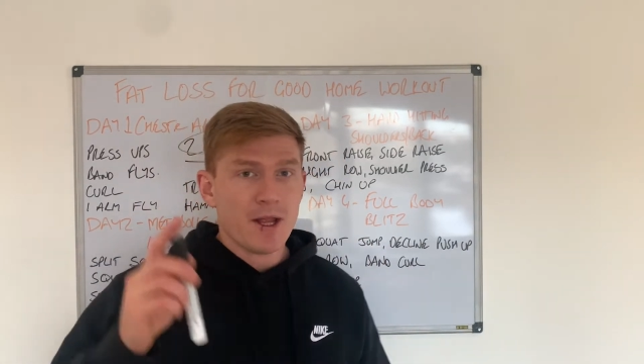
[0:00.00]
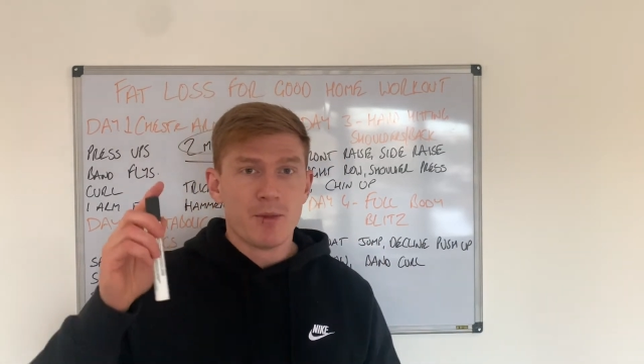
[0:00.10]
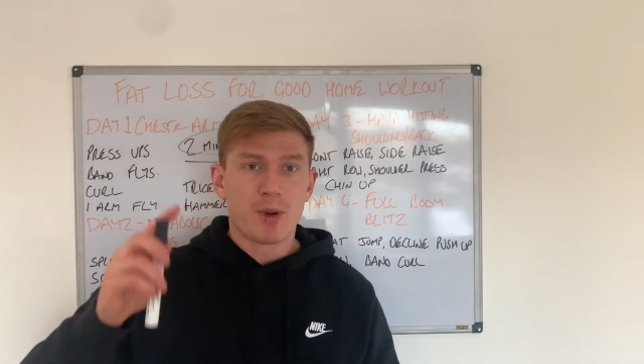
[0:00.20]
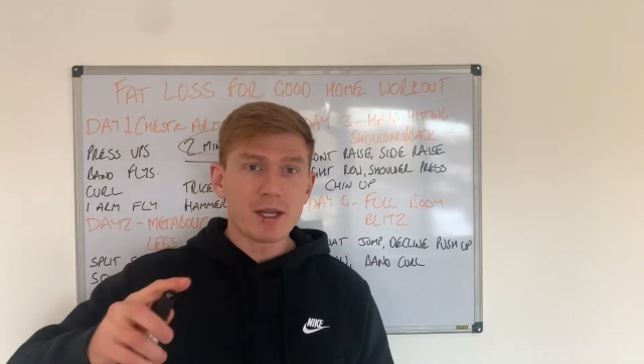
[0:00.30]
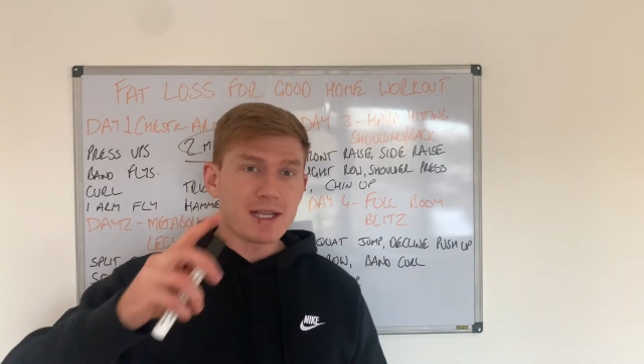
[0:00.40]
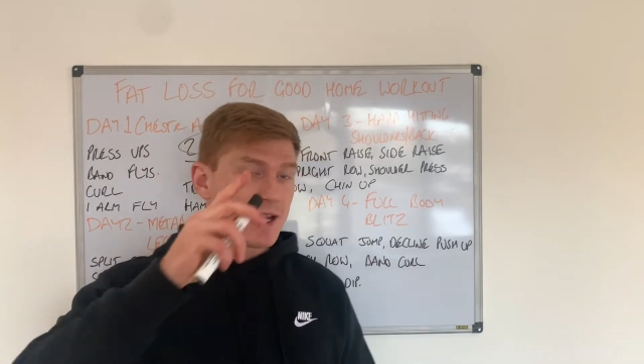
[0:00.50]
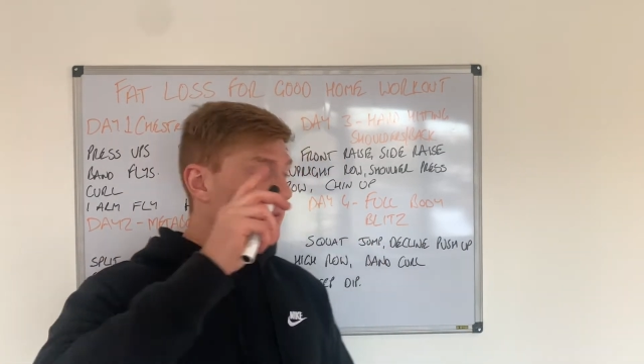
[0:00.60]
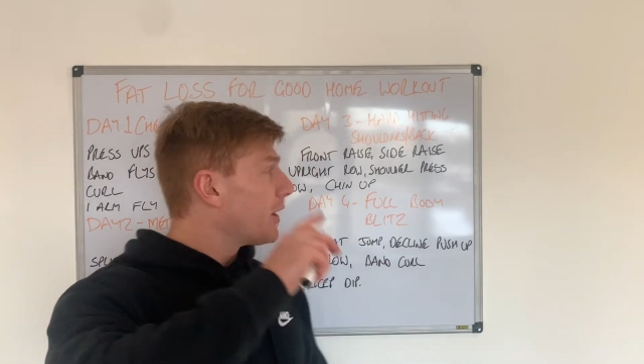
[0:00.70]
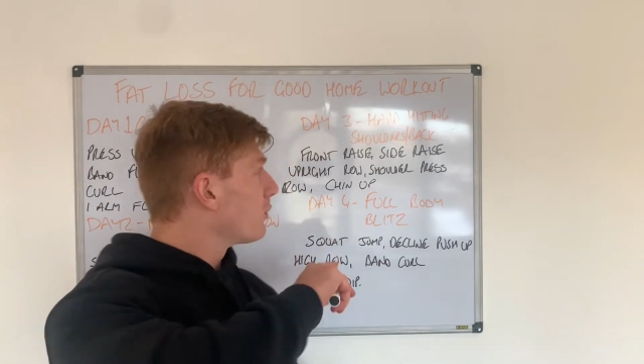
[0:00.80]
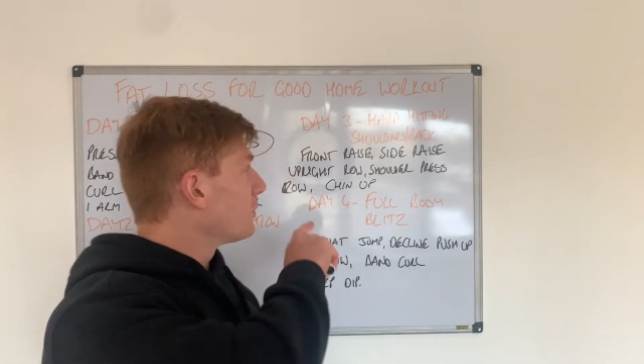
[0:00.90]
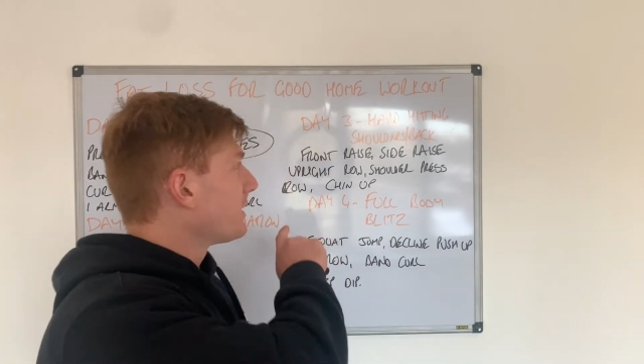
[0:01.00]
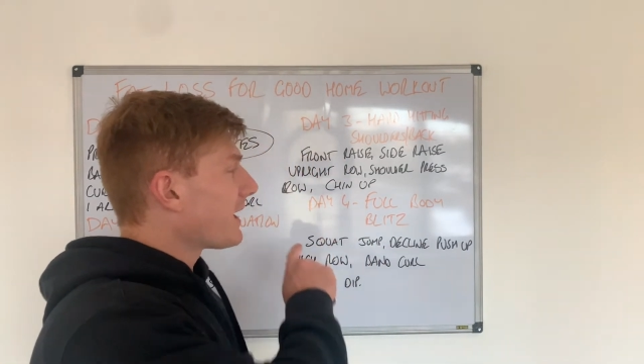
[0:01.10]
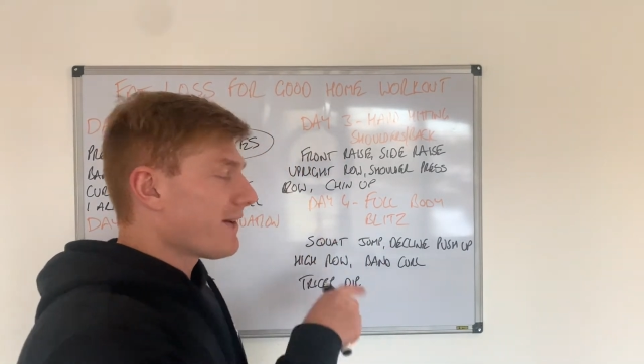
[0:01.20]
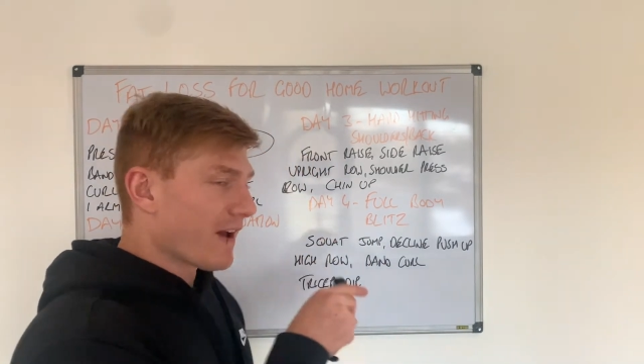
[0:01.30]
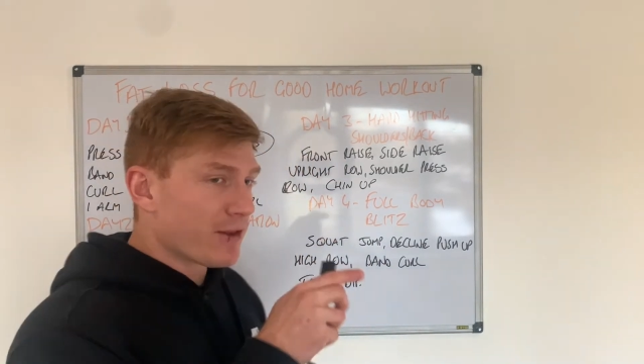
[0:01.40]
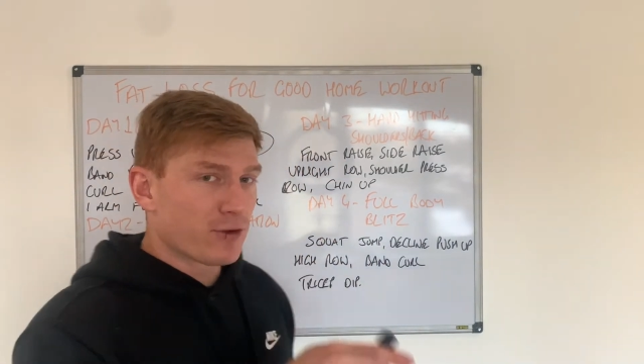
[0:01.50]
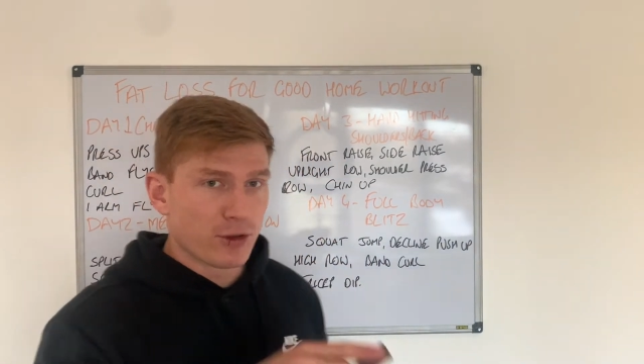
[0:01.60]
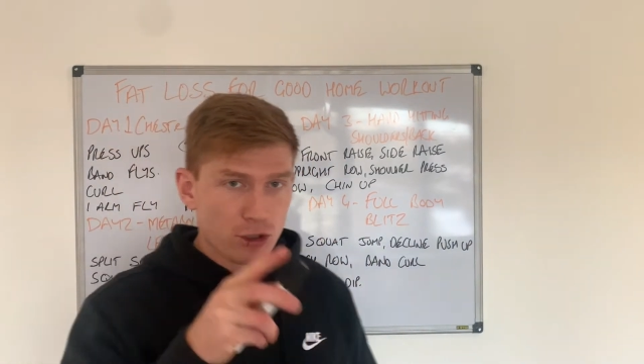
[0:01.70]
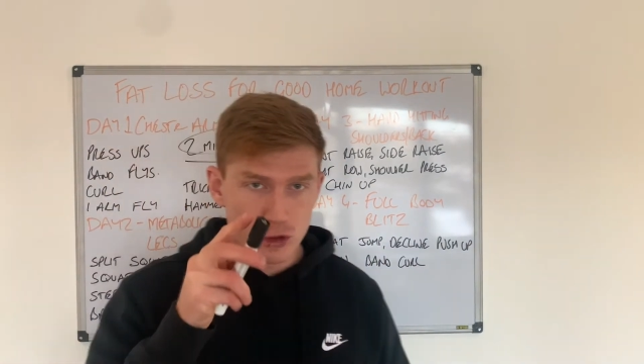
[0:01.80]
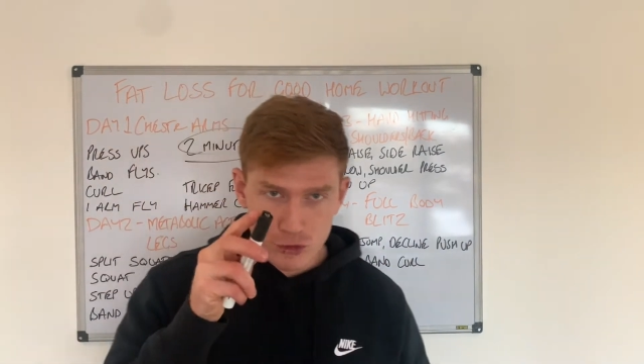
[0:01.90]
But I am now going to dive into
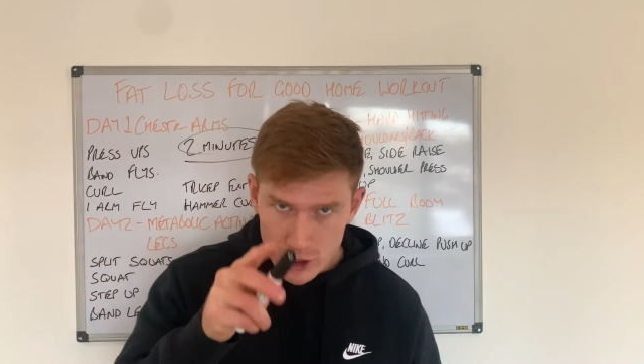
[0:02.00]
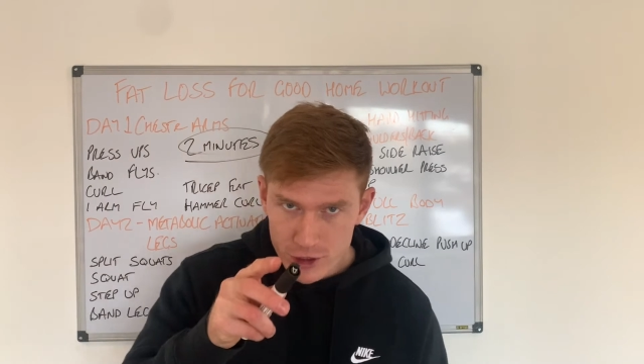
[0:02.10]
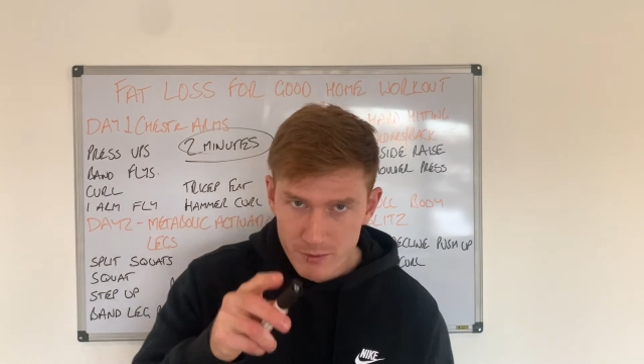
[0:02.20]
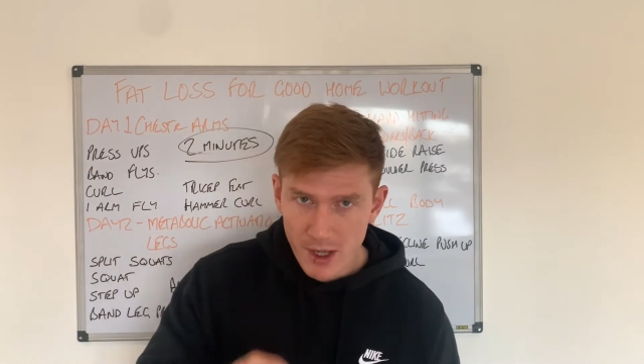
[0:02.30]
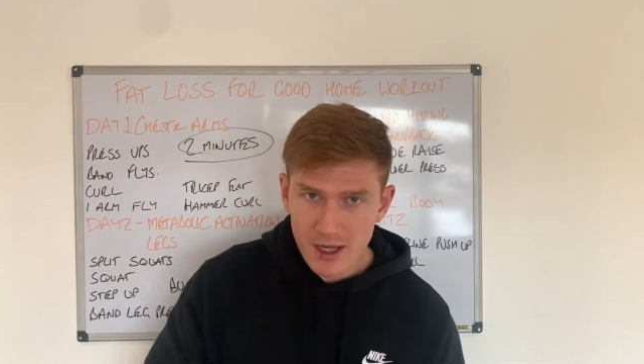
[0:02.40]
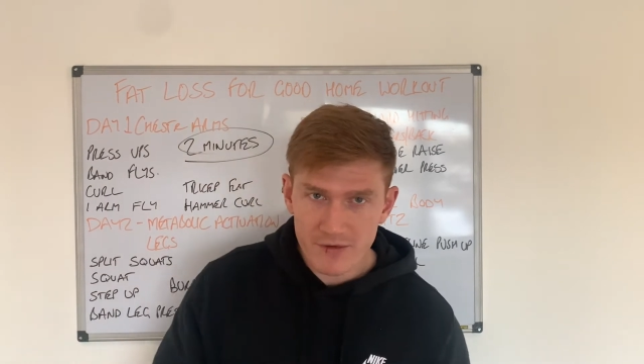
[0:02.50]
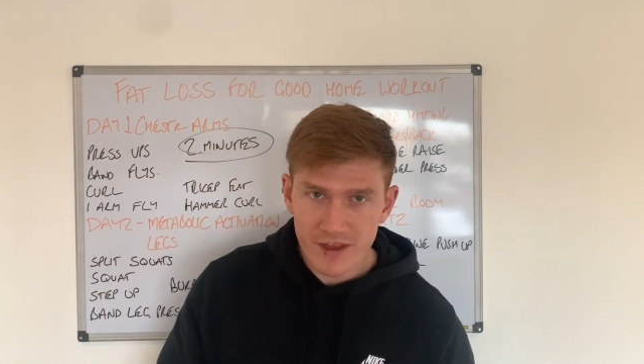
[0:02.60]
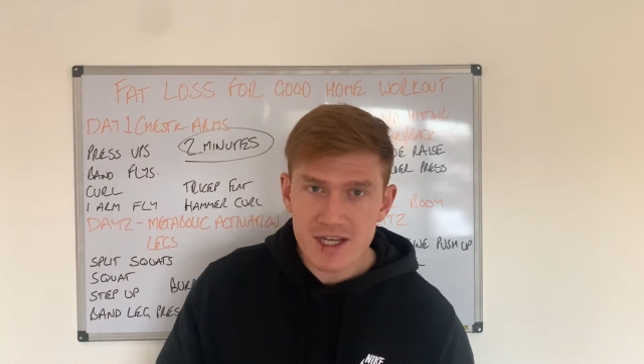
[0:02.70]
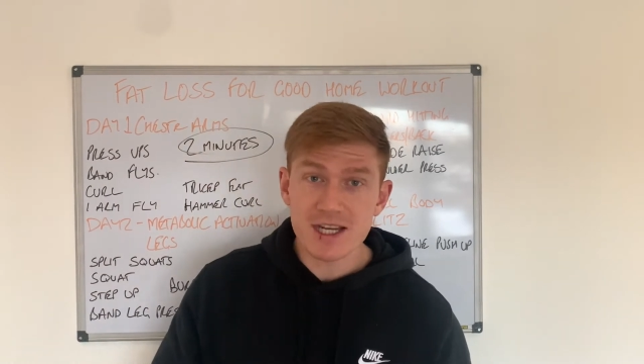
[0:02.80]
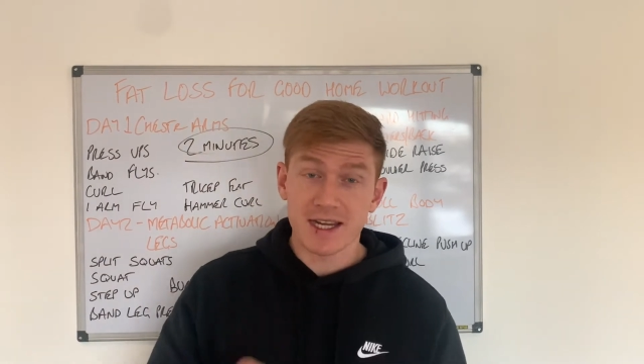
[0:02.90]
the nutrition part of this.